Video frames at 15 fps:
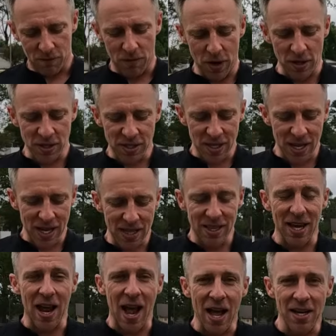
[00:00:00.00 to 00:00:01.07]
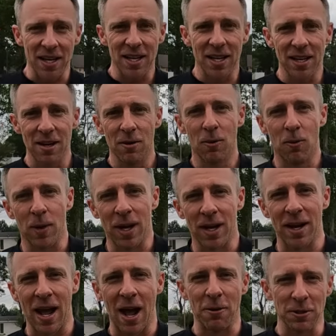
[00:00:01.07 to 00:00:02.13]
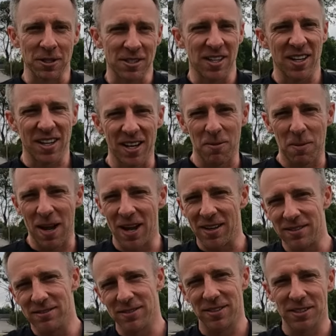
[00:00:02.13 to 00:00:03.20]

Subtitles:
first thing that I did when I was stuck at about